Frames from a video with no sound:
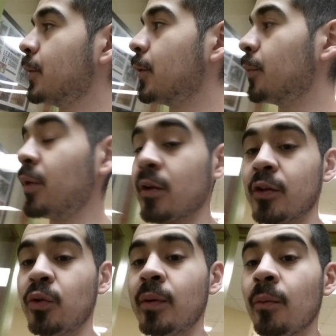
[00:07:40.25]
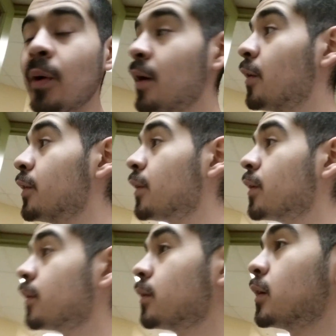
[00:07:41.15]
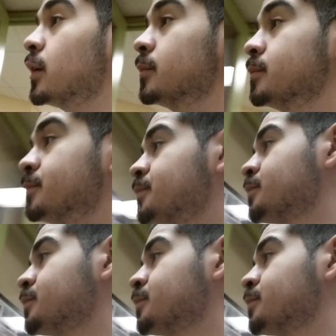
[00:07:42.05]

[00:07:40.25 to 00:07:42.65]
Hope you guys are doing well, you know. Um